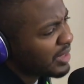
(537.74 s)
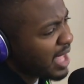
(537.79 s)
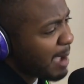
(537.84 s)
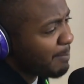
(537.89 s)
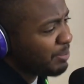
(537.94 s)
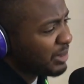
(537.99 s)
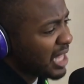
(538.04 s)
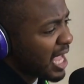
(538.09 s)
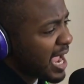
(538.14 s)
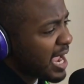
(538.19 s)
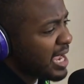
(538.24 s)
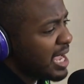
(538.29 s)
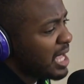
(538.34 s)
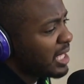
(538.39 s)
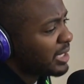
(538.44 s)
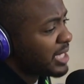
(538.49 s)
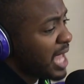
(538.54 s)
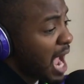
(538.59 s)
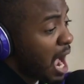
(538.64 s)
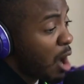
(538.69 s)
that play,
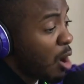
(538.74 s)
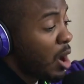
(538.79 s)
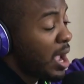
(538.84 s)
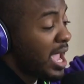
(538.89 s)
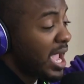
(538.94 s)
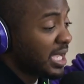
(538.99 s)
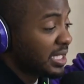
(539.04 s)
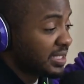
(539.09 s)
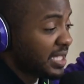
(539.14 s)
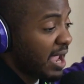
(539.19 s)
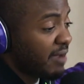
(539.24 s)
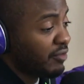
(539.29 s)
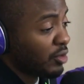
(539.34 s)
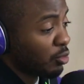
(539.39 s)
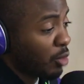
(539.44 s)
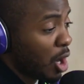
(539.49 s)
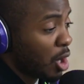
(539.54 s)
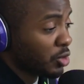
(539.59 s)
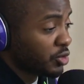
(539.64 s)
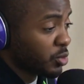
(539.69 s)
now
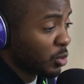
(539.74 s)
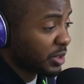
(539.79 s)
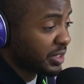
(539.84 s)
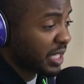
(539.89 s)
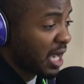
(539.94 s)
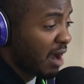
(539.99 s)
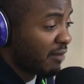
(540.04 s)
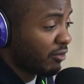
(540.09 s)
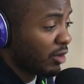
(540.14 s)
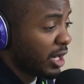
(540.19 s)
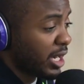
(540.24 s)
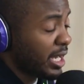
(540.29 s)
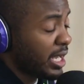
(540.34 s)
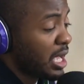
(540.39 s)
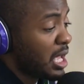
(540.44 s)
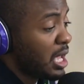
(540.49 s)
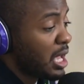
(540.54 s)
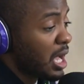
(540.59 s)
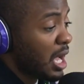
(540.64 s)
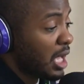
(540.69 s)
Xavier Rhodes was
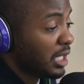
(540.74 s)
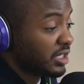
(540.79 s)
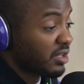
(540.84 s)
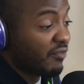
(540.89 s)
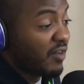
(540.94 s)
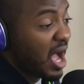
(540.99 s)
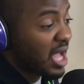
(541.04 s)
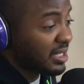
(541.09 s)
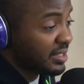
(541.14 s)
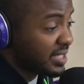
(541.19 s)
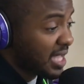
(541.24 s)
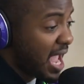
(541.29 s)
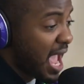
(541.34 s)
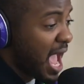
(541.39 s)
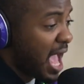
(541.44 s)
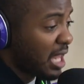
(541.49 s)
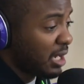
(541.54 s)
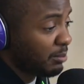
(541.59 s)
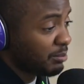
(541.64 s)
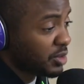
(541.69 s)
covering Davante
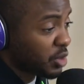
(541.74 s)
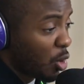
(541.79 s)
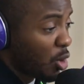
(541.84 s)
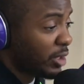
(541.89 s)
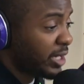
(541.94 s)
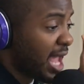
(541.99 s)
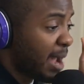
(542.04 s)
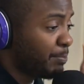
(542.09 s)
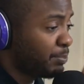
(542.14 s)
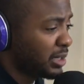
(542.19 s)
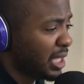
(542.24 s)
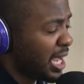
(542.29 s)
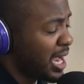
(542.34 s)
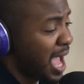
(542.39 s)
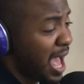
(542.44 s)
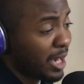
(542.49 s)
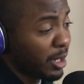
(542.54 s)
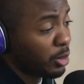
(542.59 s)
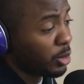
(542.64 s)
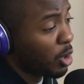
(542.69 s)
Adams on that
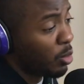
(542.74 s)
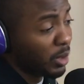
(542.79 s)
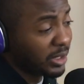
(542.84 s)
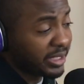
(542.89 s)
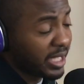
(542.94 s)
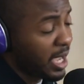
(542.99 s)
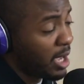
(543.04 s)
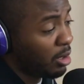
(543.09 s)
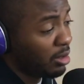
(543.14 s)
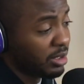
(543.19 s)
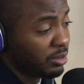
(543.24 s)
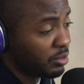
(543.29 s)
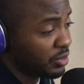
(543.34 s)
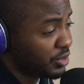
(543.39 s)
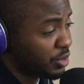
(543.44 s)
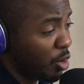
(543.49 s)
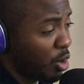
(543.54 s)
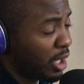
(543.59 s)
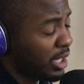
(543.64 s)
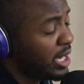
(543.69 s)
play. I don't know what the hell he
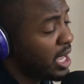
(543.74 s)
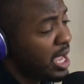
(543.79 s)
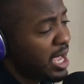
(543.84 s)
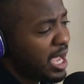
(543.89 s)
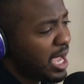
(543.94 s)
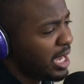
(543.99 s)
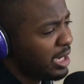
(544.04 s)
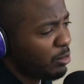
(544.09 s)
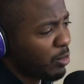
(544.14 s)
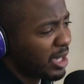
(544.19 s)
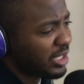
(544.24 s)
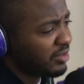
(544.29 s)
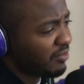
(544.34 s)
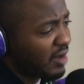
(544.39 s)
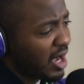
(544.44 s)
was doing. Anyway,